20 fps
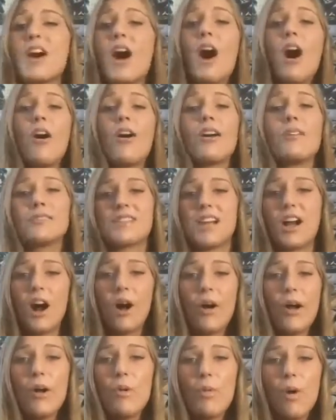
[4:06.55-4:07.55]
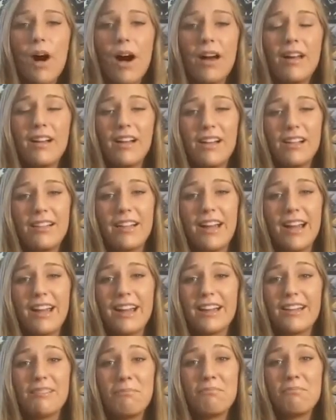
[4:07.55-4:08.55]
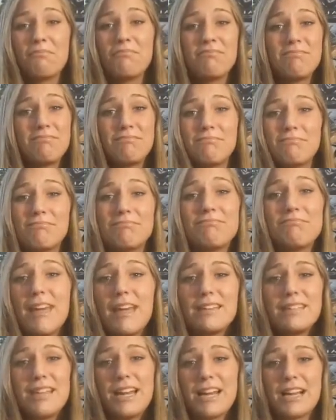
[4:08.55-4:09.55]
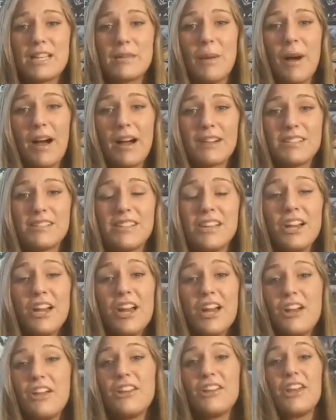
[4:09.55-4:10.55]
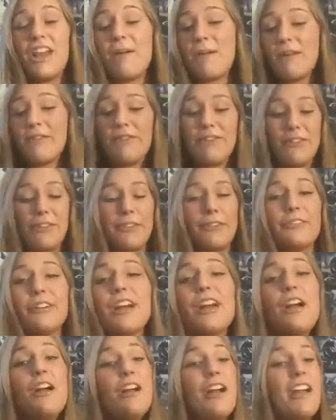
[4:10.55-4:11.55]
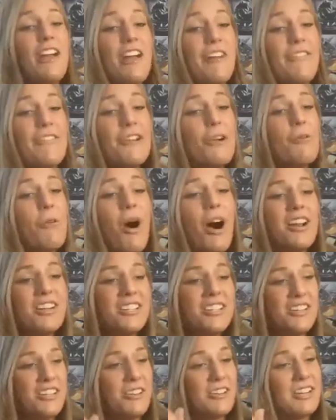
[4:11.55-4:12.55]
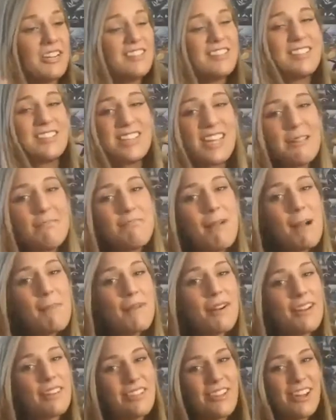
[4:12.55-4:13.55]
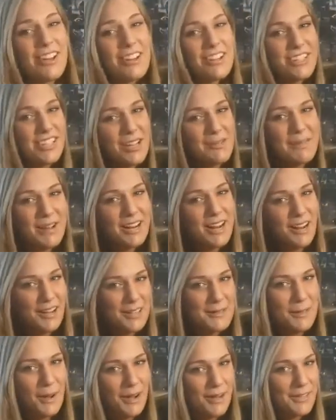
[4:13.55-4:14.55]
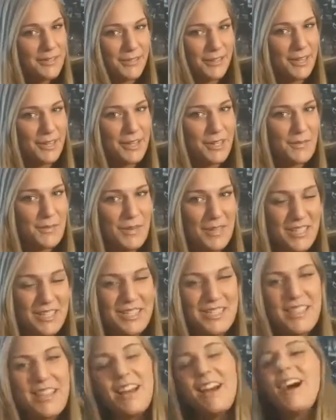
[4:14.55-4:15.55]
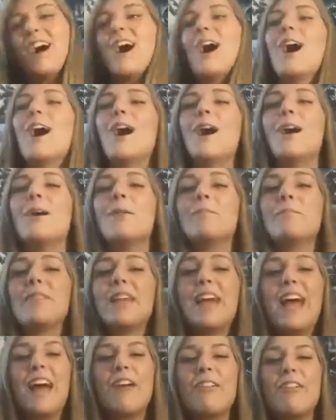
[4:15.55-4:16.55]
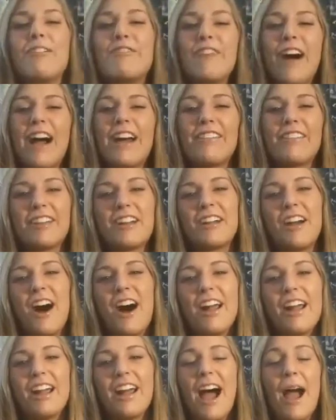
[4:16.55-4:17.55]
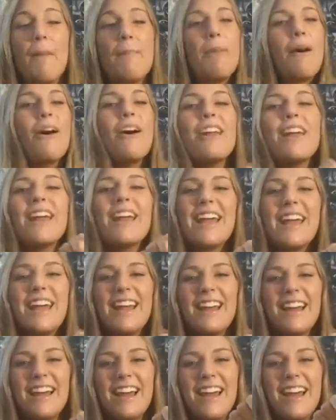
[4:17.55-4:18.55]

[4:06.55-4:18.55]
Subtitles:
all I was like, all I want, like, is an Xbox. I mean, for three, if you want to, skip my birthday and just get me an Xbox for Christmas. And we finally got it. I put in